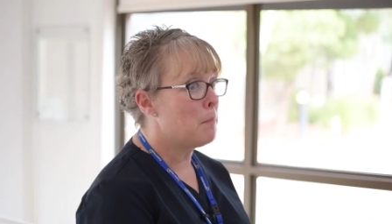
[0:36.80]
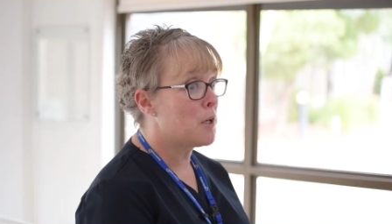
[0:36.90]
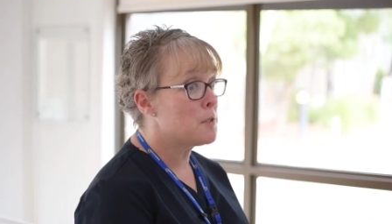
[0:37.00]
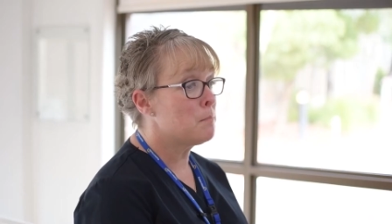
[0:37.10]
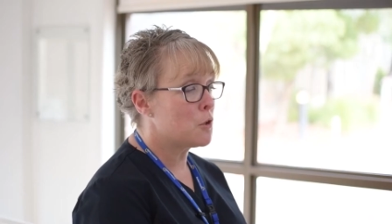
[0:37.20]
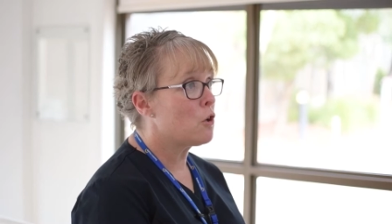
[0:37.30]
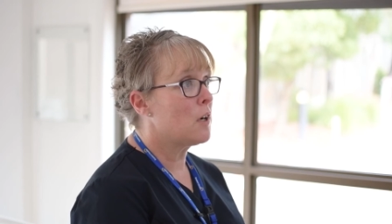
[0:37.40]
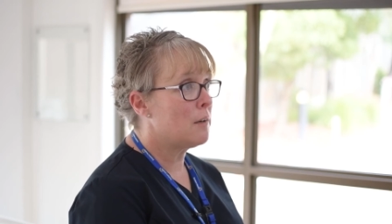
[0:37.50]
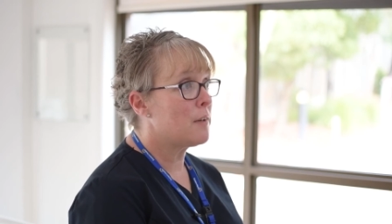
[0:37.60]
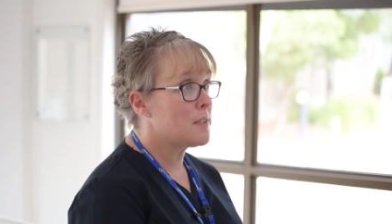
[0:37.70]
Because the
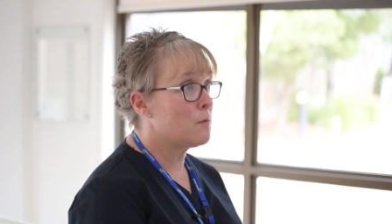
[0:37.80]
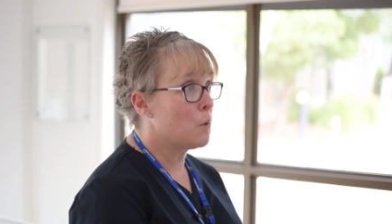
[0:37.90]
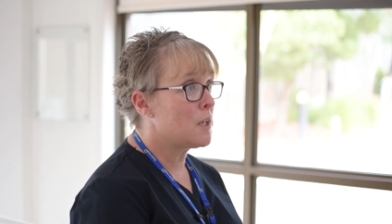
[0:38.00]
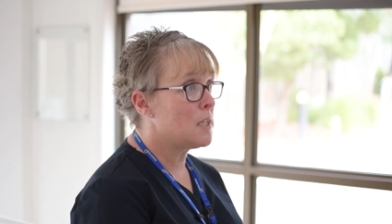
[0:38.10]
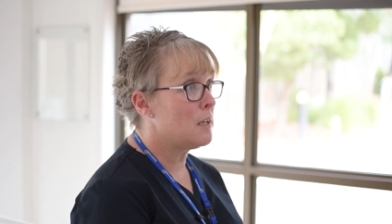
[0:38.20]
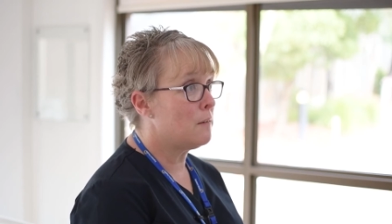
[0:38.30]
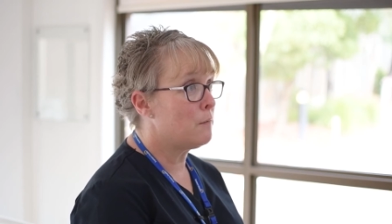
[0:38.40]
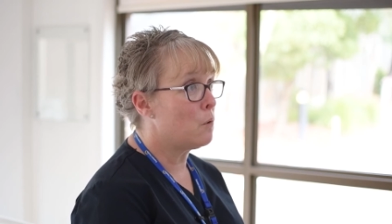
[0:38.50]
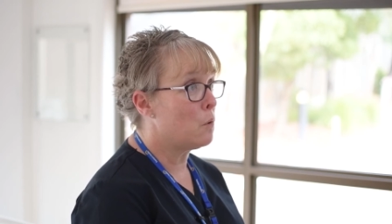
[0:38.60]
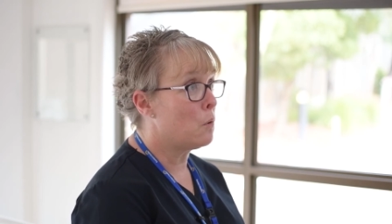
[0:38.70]
majority of us have worked here
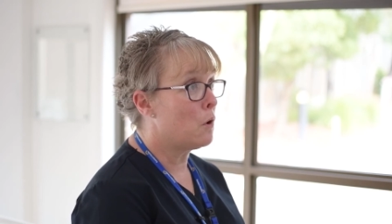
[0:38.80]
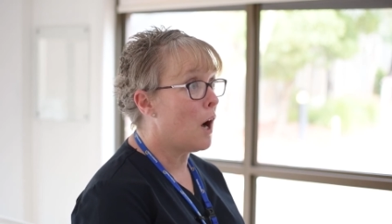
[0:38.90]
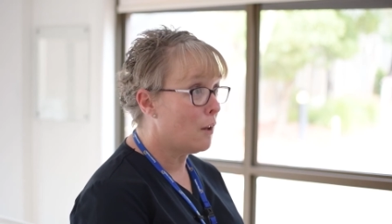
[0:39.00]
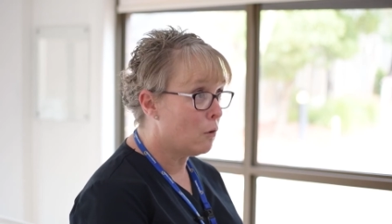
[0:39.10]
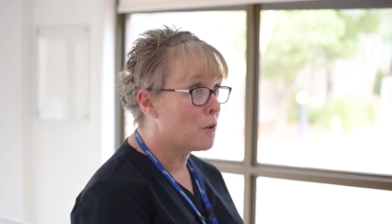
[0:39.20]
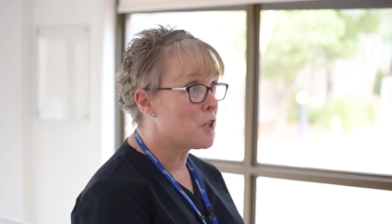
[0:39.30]
for a long